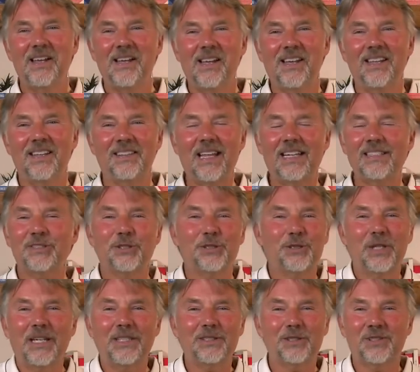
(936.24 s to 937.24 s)

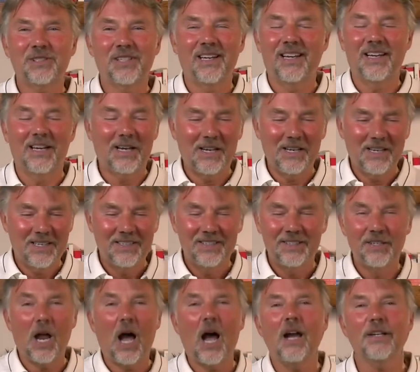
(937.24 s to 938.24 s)
that's
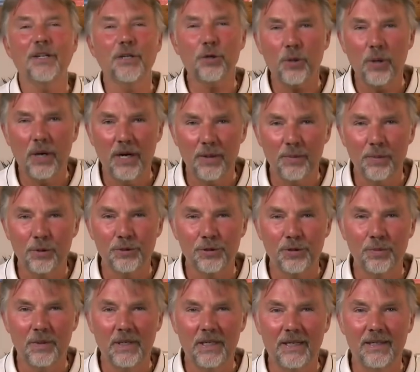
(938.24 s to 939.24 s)
not incredible to
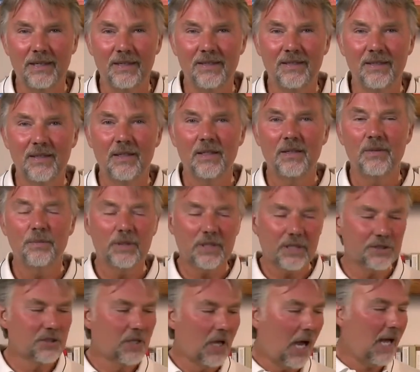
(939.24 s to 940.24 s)
me,
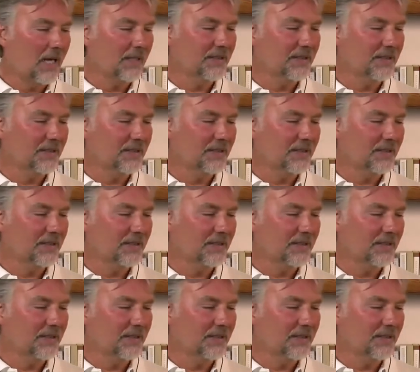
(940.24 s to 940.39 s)
because God